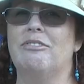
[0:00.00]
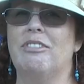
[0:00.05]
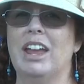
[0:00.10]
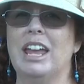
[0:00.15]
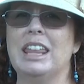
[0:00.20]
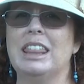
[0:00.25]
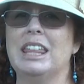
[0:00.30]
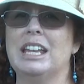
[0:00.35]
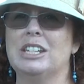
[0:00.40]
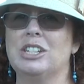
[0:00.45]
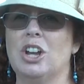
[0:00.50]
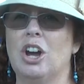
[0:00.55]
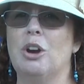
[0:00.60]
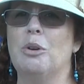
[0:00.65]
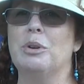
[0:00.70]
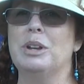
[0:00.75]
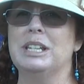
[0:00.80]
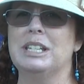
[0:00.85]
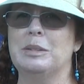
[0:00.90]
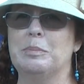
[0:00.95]
Faith has
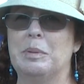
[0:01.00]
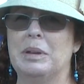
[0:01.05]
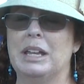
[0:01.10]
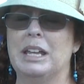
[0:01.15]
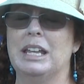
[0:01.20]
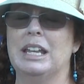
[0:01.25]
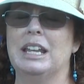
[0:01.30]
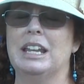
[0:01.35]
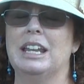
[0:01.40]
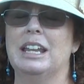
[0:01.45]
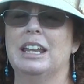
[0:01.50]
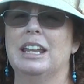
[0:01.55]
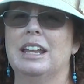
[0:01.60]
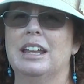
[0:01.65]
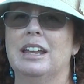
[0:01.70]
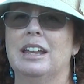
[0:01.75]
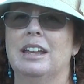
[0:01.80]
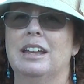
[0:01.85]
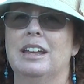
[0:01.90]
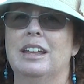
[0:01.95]
always been
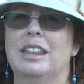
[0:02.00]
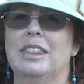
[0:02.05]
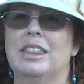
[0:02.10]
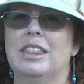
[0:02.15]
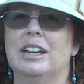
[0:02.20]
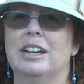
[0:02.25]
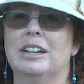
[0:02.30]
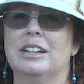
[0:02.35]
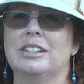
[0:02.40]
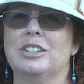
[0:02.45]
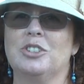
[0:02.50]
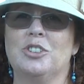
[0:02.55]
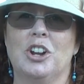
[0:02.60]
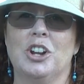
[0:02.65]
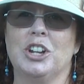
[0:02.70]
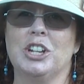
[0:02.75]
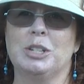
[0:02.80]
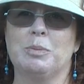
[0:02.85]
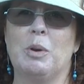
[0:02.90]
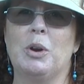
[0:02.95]
the
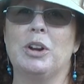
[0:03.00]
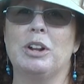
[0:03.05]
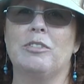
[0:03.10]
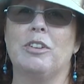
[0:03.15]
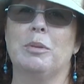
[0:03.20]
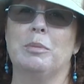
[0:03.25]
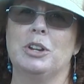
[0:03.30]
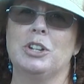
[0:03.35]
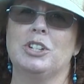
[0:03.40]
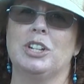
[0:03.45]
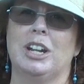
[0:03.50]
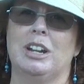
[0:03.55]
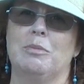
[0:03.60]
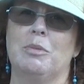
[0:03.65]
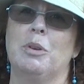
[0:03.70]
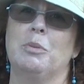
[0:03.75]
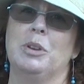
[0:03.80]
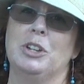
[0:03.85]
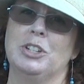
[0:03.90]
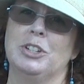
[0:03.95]
strongest part of our mission
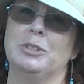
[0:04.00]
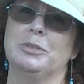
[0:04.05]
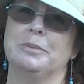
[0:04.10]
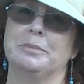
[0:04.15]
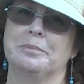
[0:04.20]
and what we do.